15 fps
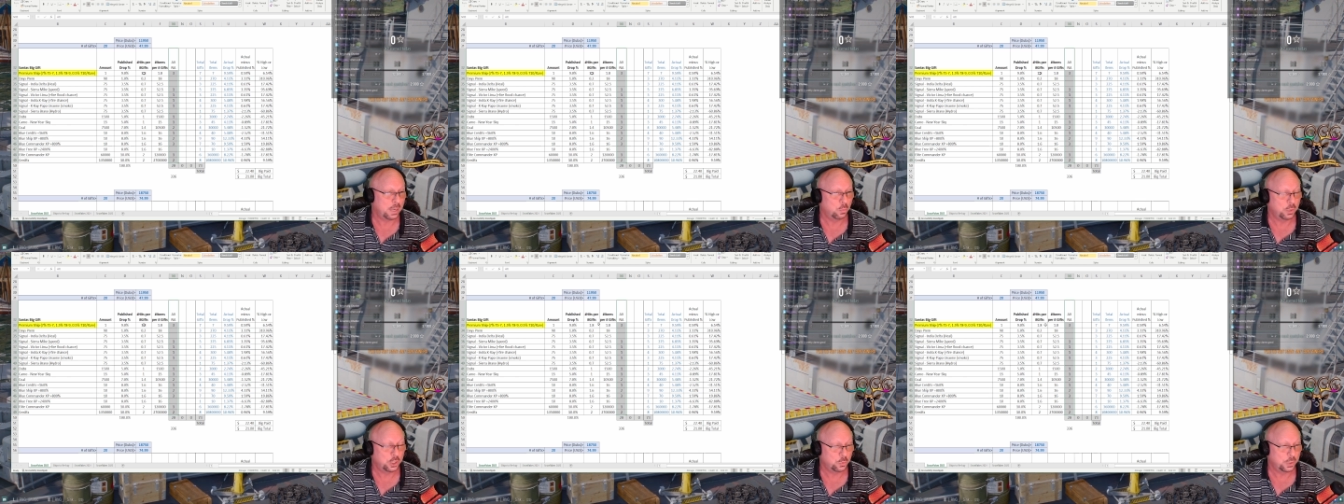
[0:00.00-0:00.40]

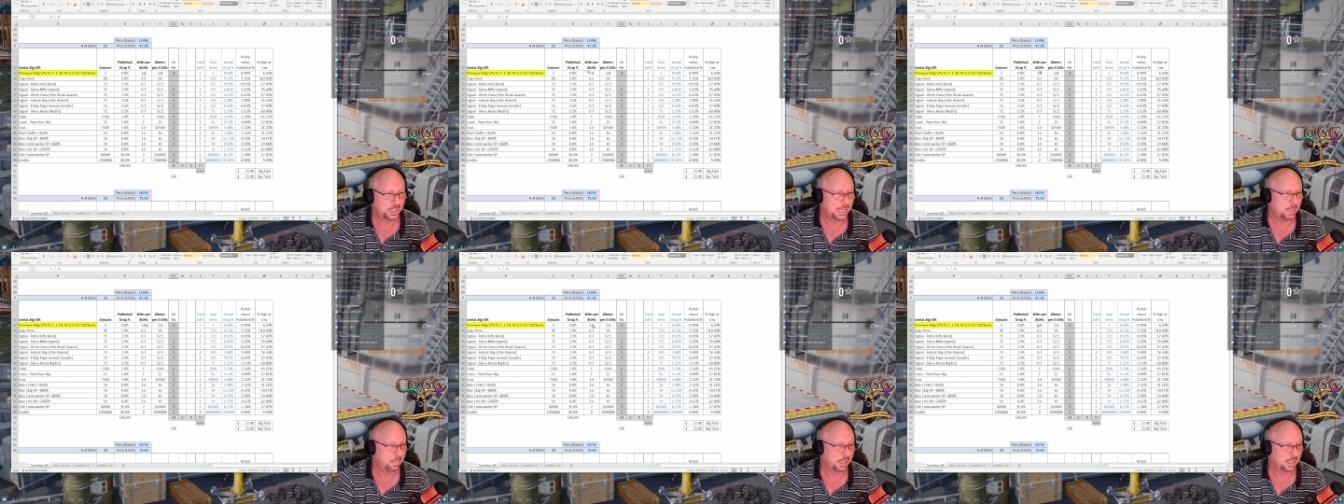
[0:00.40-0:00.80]
which would
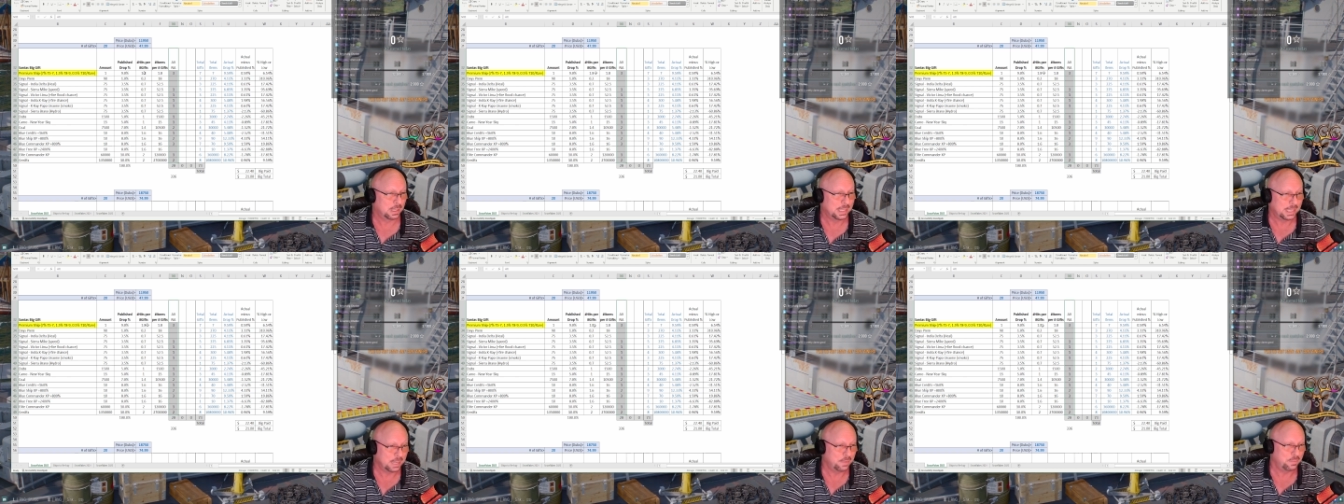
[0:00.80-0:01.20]
typically
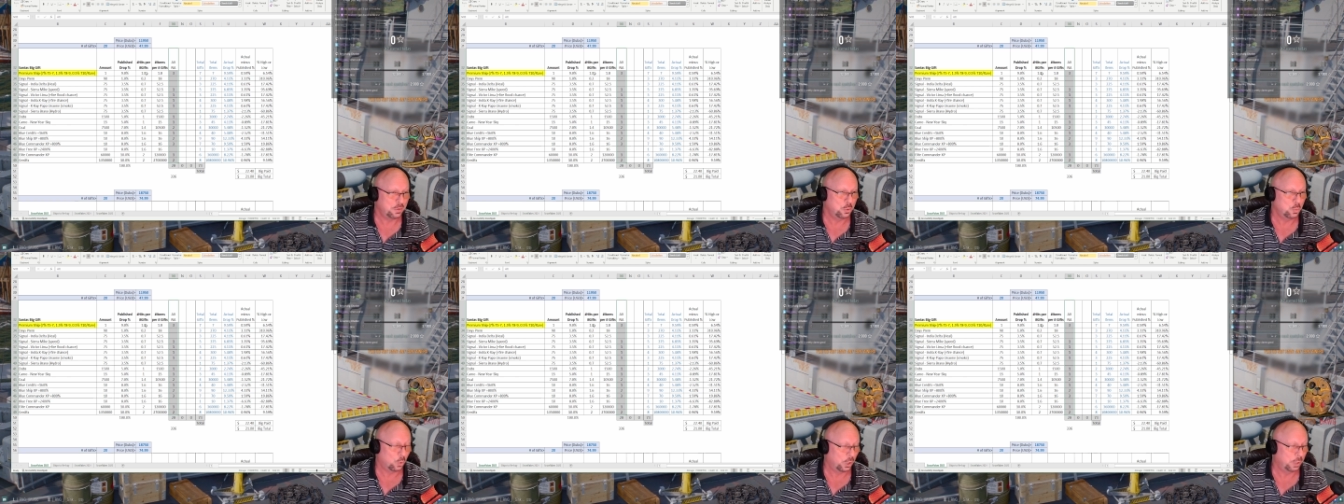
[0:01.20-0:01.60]
give you
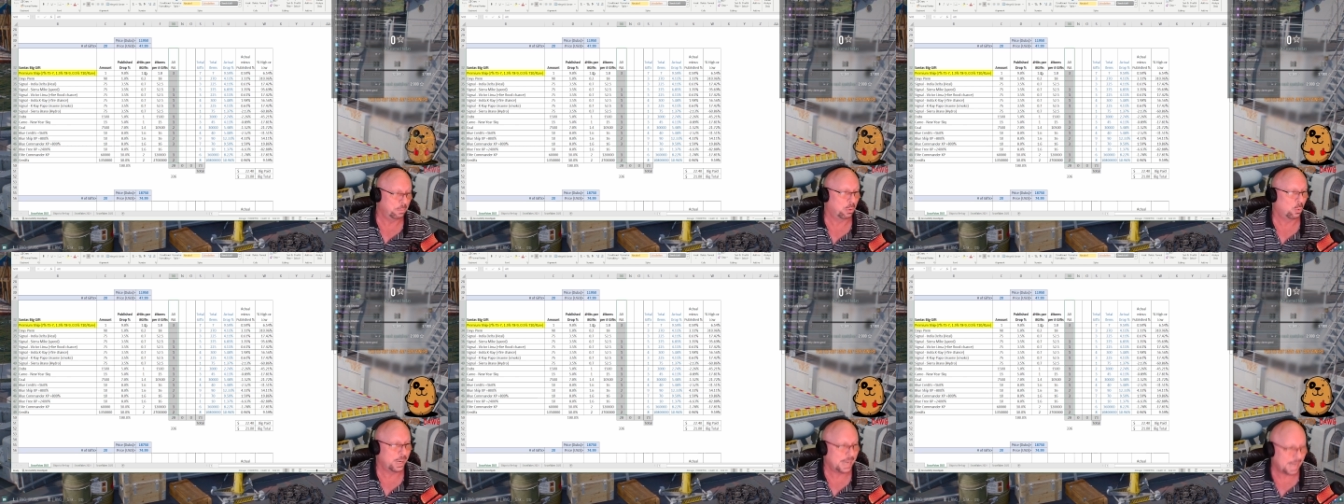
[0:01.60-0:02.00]

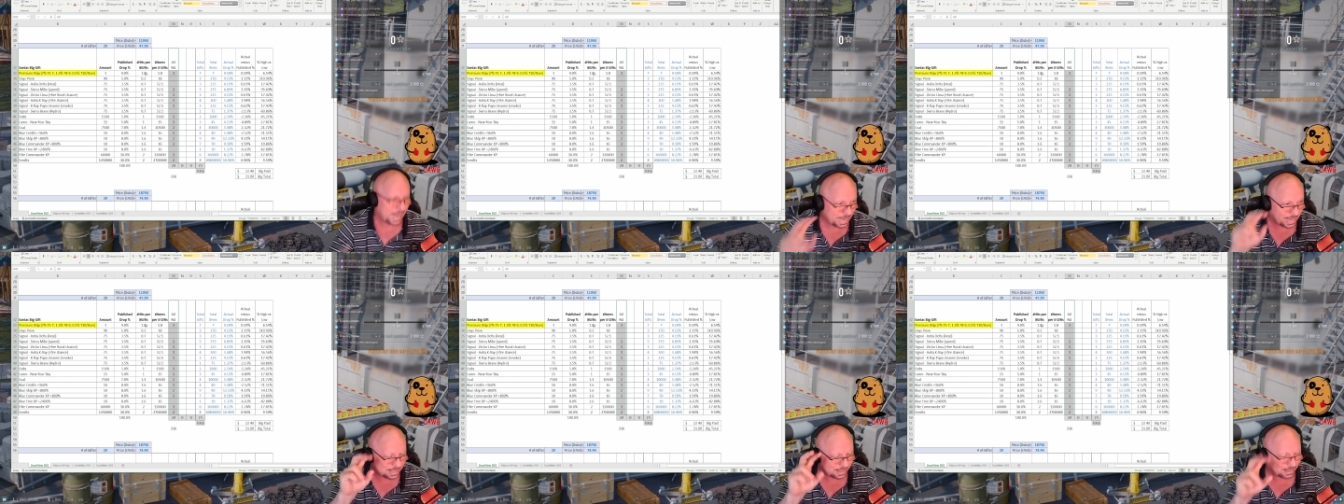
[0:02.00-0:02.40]

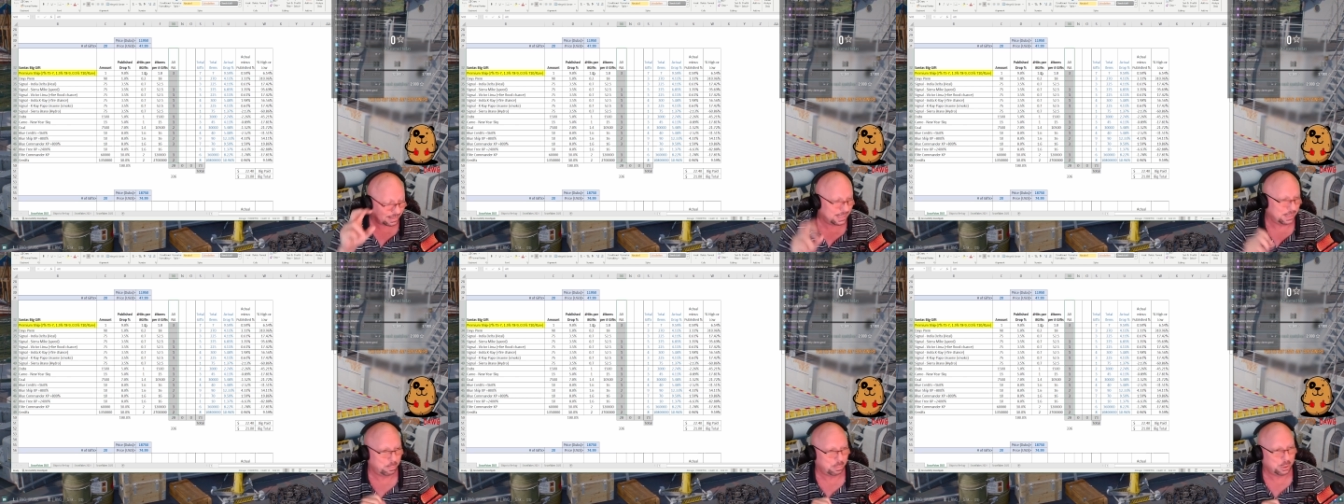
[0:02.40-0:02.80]
1.8
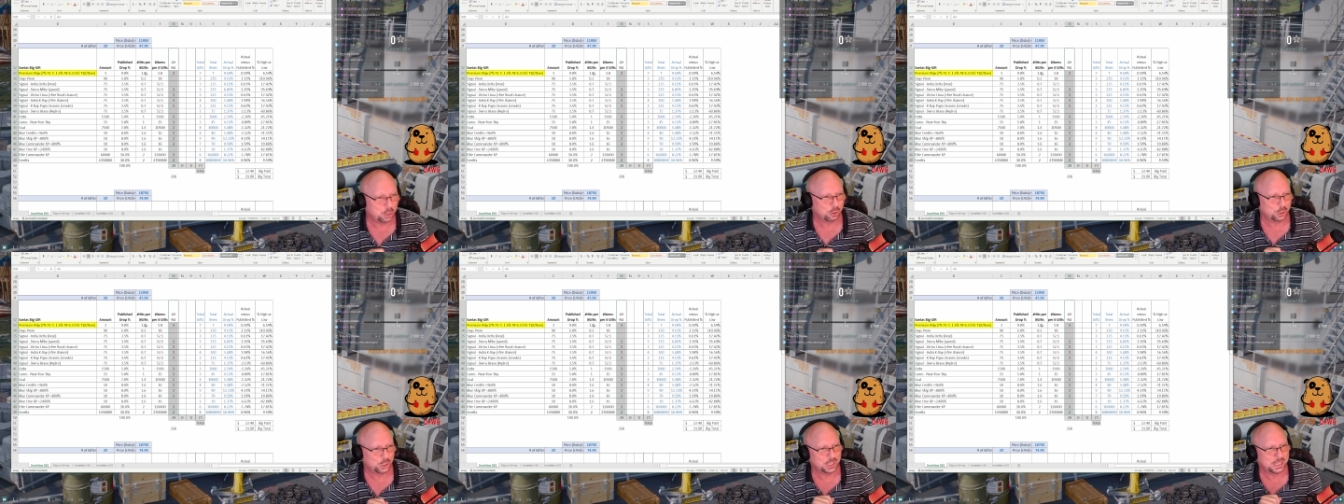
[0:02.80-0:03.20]
in pure
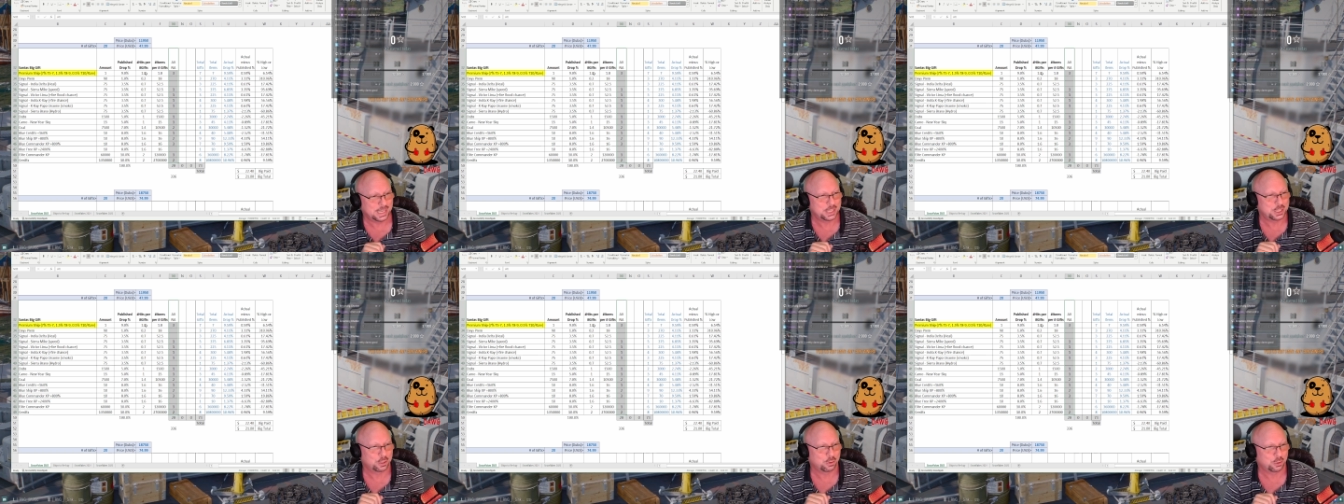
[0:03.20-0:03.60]

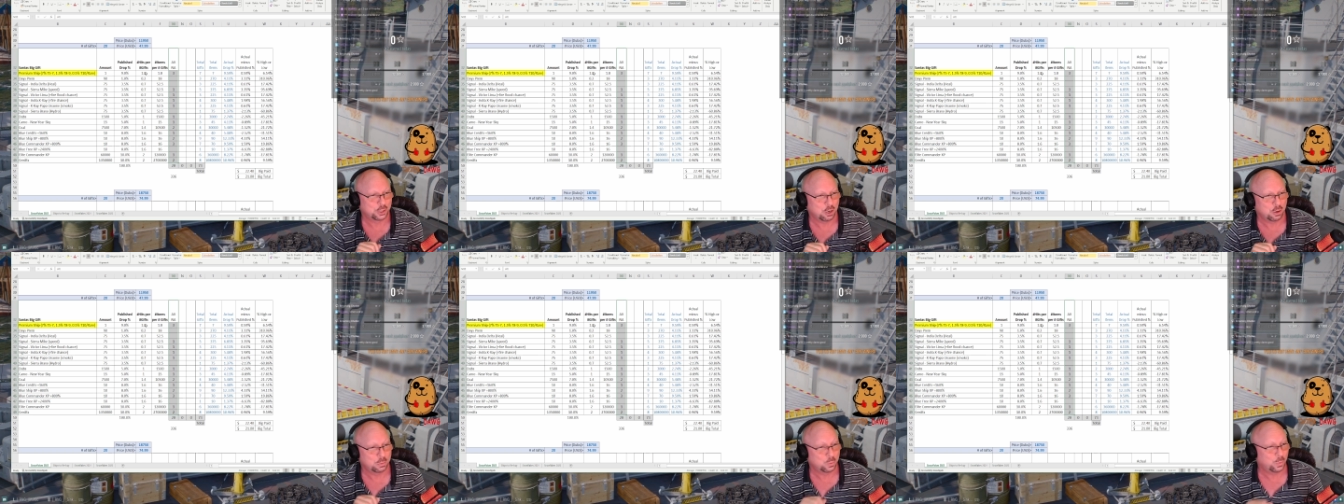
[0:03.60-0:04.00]
statistical terms.